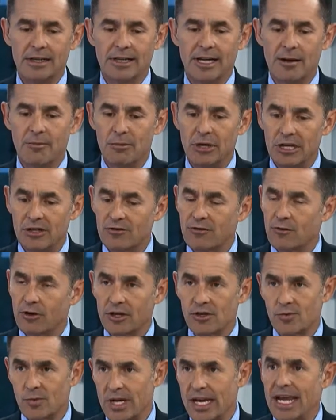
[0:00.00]
that means
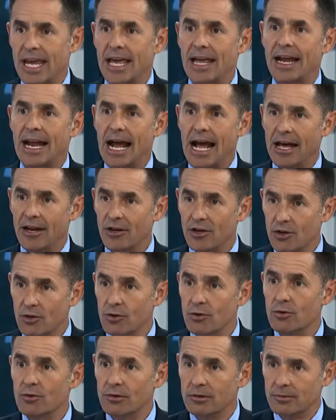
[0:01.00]
for us we can't add
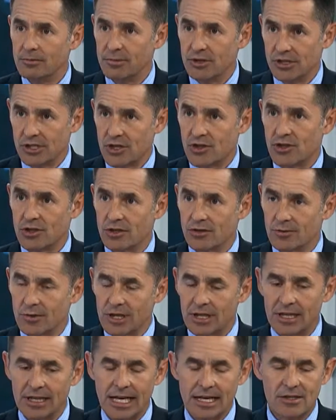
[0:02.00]
new positions
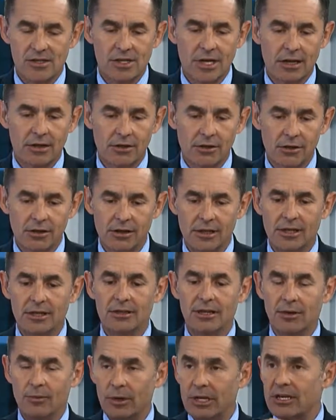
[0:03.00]
within that sector,
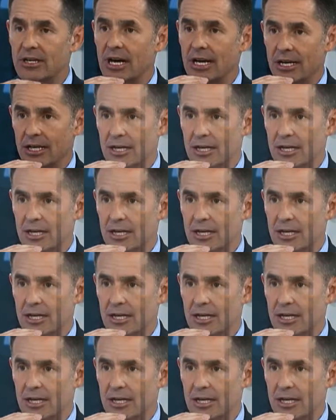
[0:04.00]
and we tighten